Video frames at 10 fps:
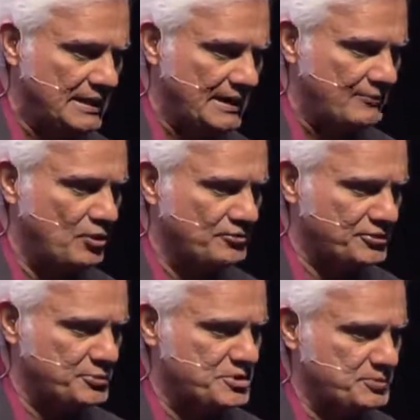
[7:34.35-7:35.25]
And I've
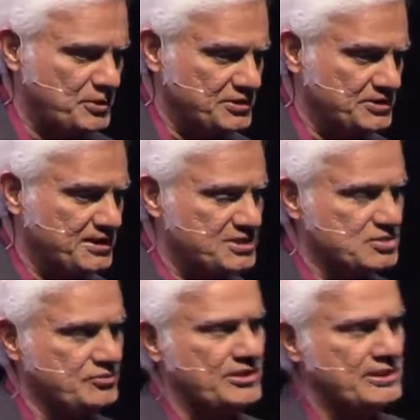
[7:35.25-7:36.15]
often responded that
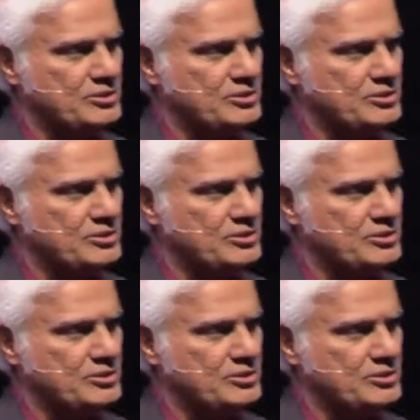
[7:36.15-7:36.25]
it's very